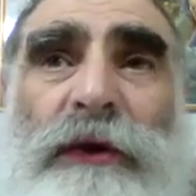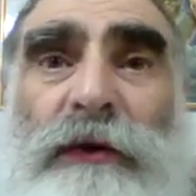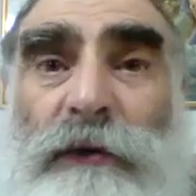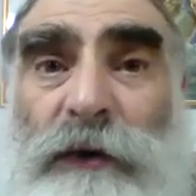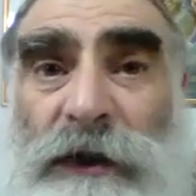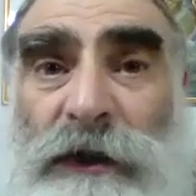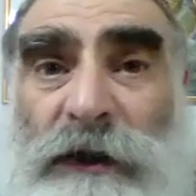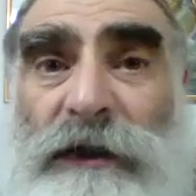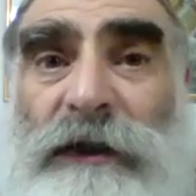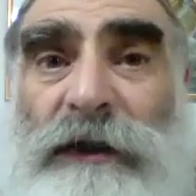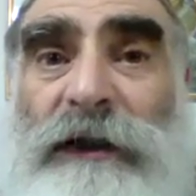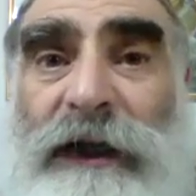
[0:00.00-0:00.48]
It
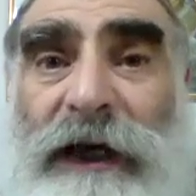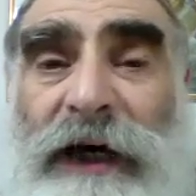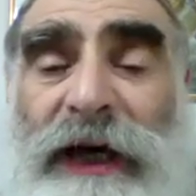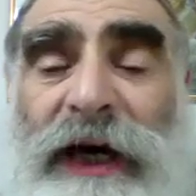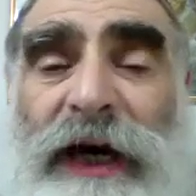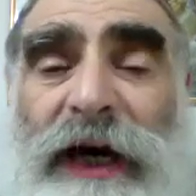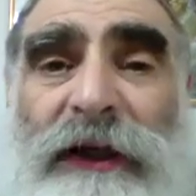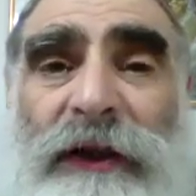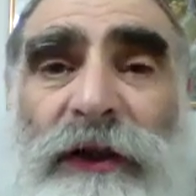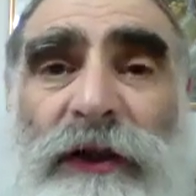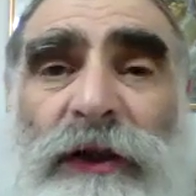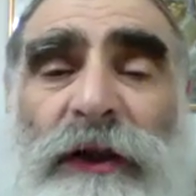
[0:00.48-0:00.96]
was in
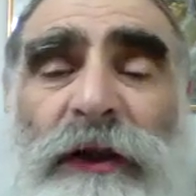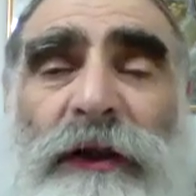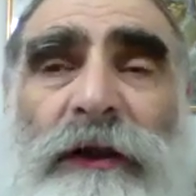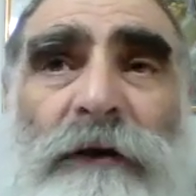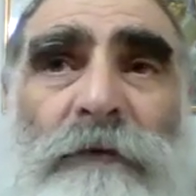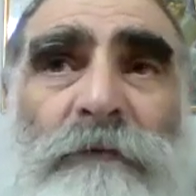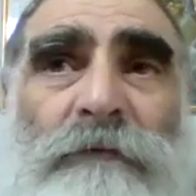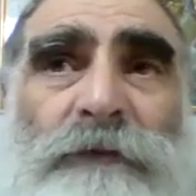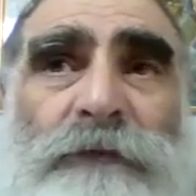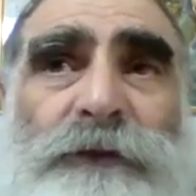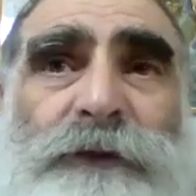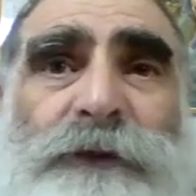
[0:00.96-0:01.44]

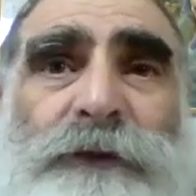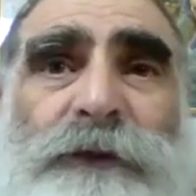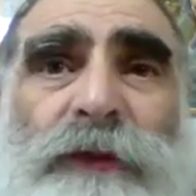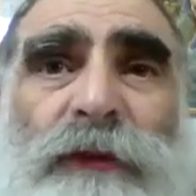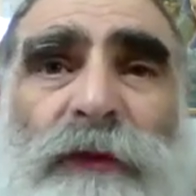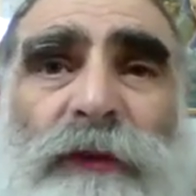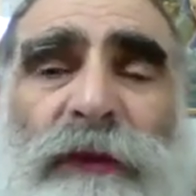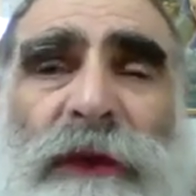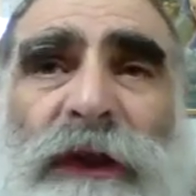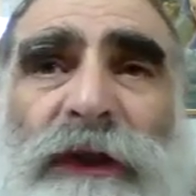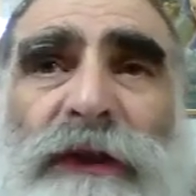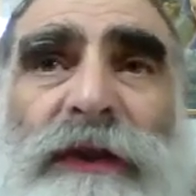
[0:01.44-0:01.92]
Hanukkah,
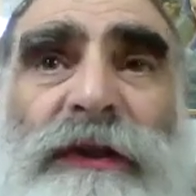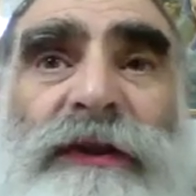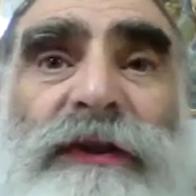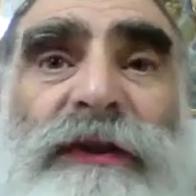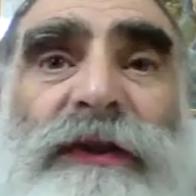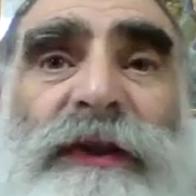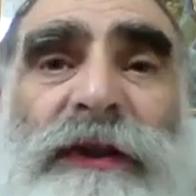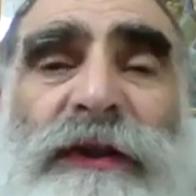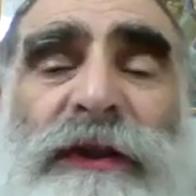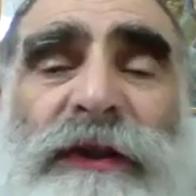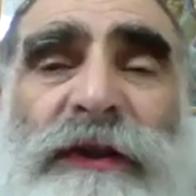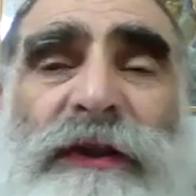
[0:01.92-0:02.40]
the
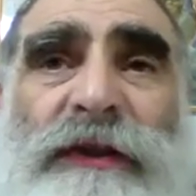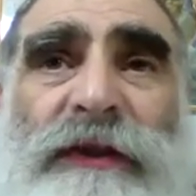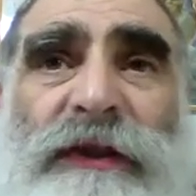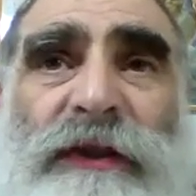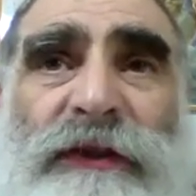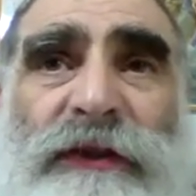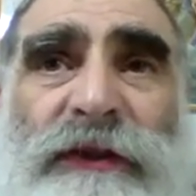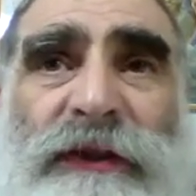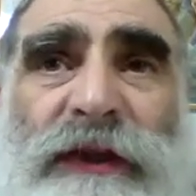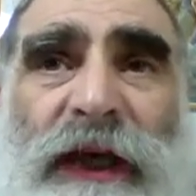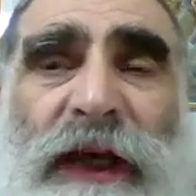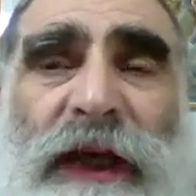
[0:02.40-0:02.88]
sixth
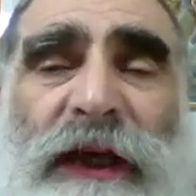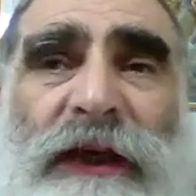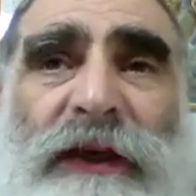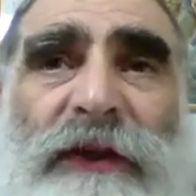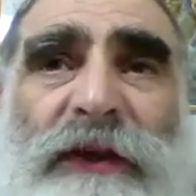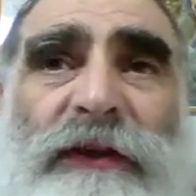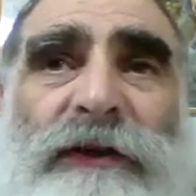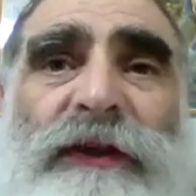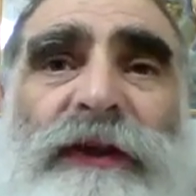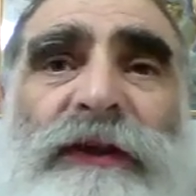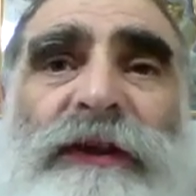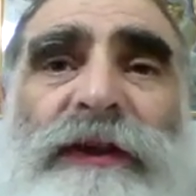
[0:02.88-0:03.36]

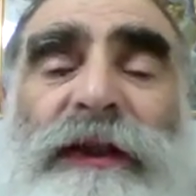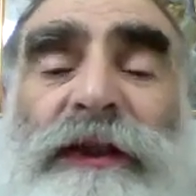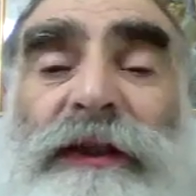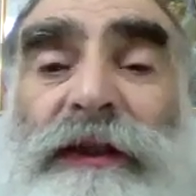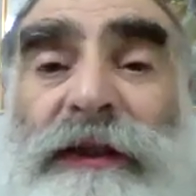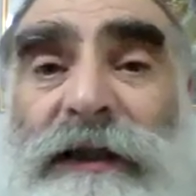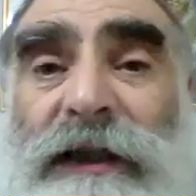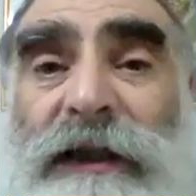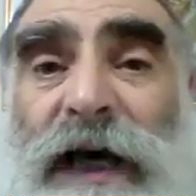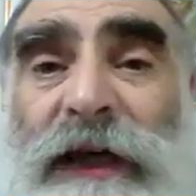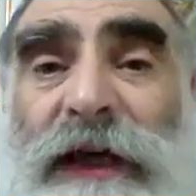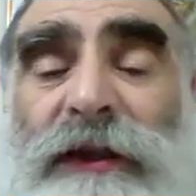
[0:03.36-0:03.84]
day, the
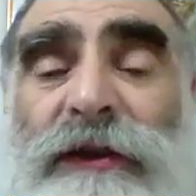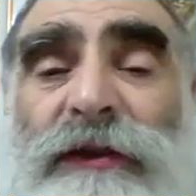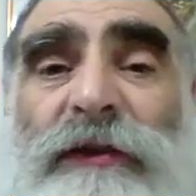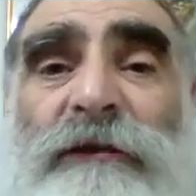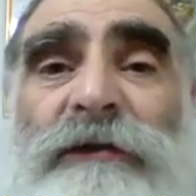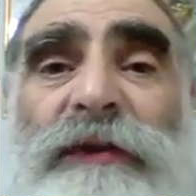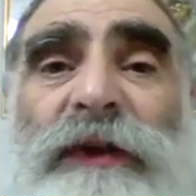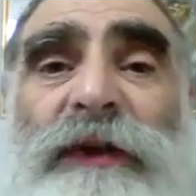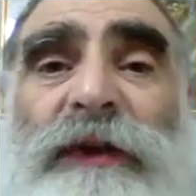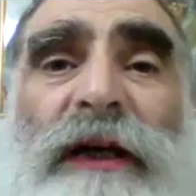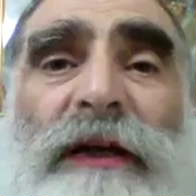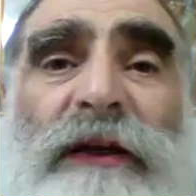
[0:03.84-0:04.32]
sixth light
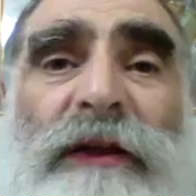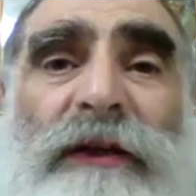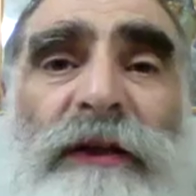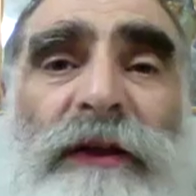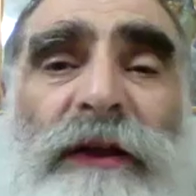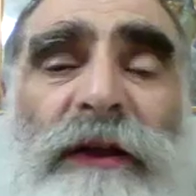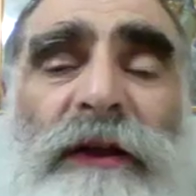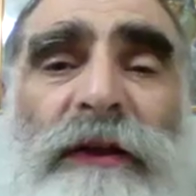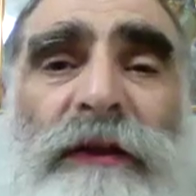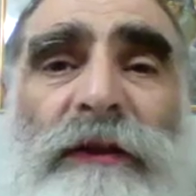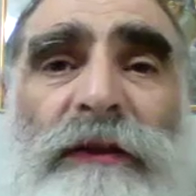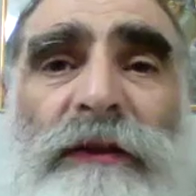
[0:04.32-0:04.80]
of
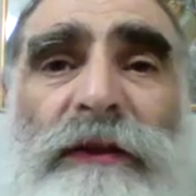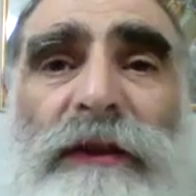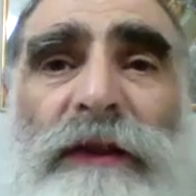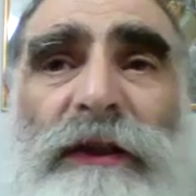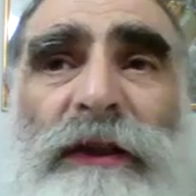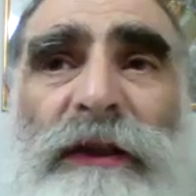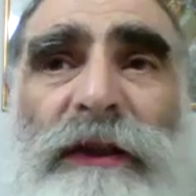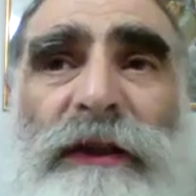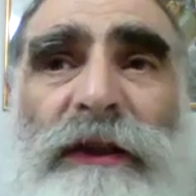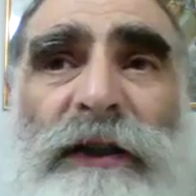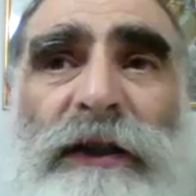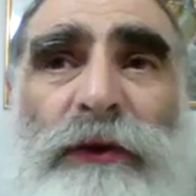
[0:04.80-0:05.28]
Hanukkah.
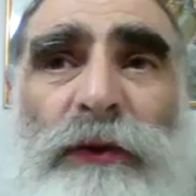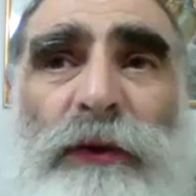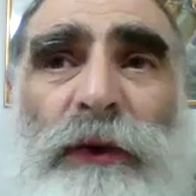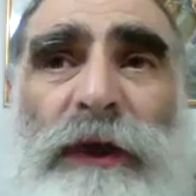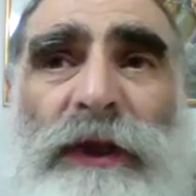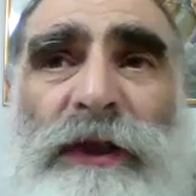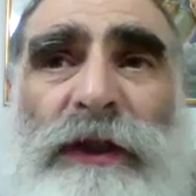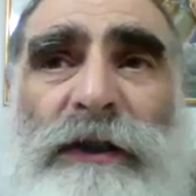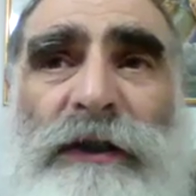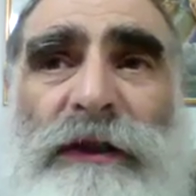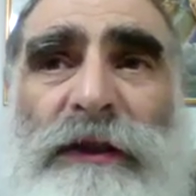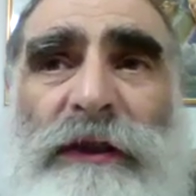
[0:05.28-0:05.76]
There
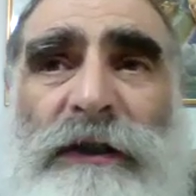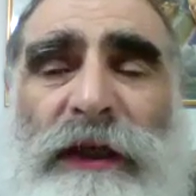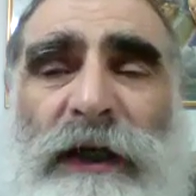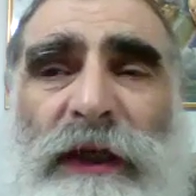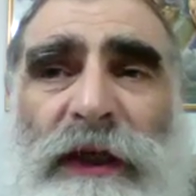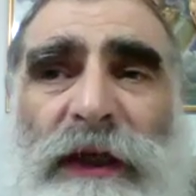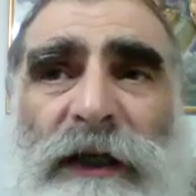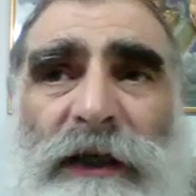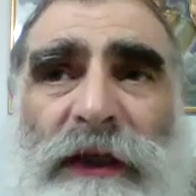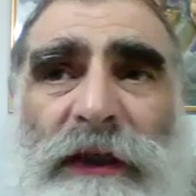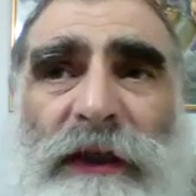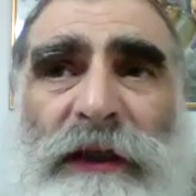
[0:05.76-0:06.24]
was
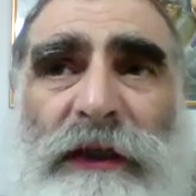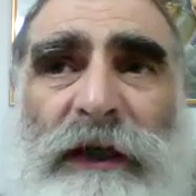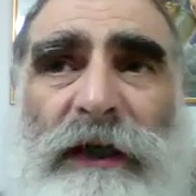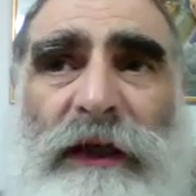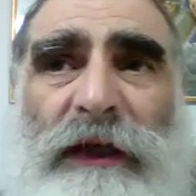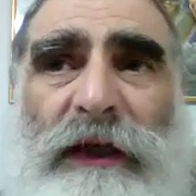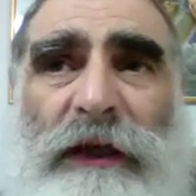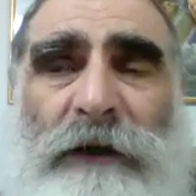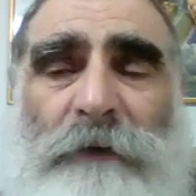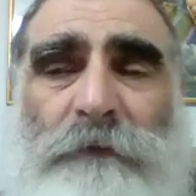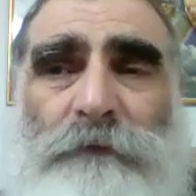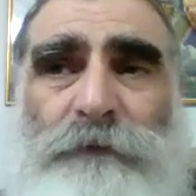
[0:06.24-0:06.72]

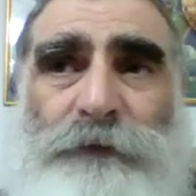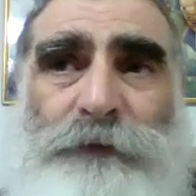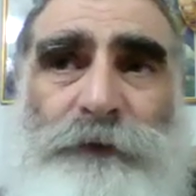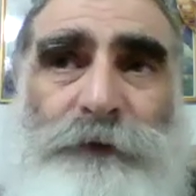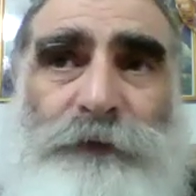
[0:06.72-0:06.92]
a